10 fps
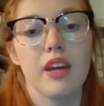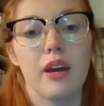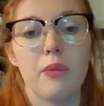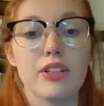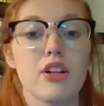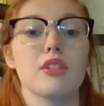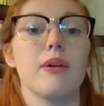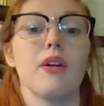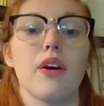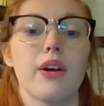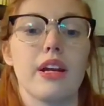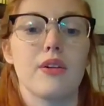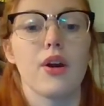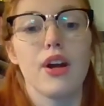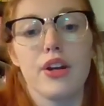And we talked about,
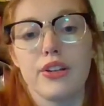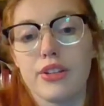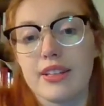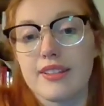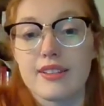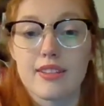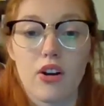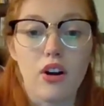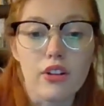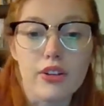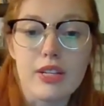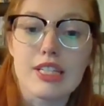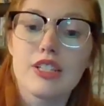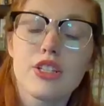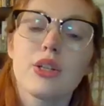okay, is this all you
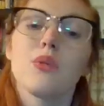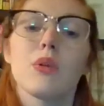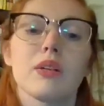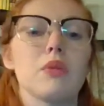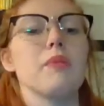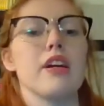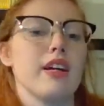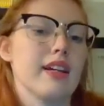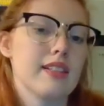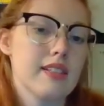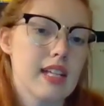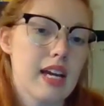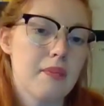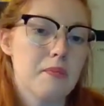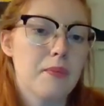need to do? What would be our next
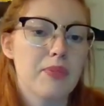step?